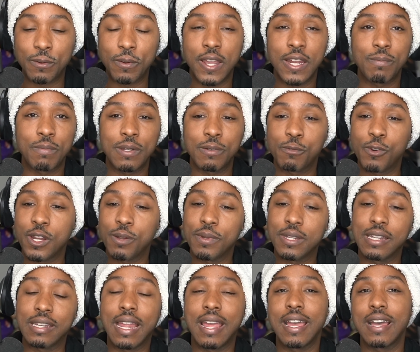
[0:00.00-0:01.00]

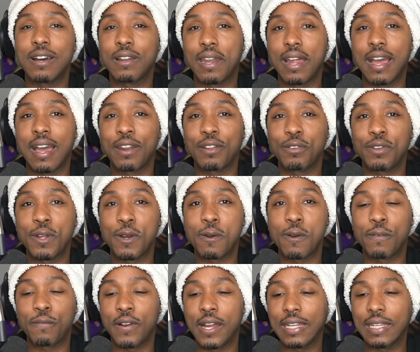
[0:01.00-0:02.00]
Now, I don't
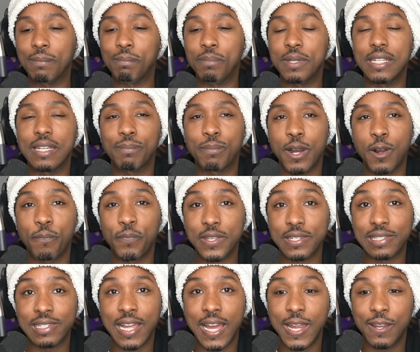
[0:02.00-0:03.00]
know if I can be about
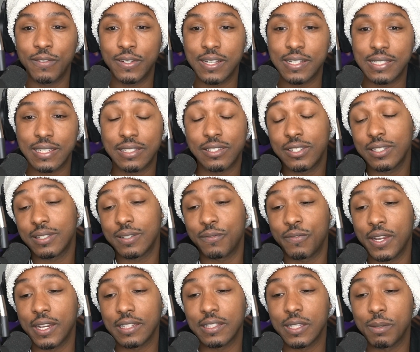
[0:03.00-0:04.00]
this life because it's just
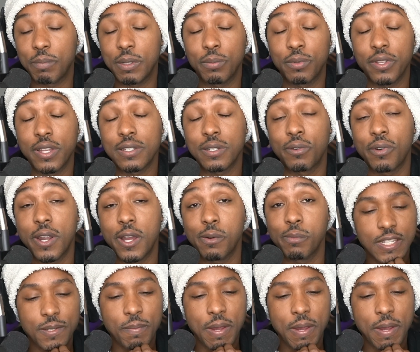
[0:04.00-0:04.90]
affecting the people that's around me.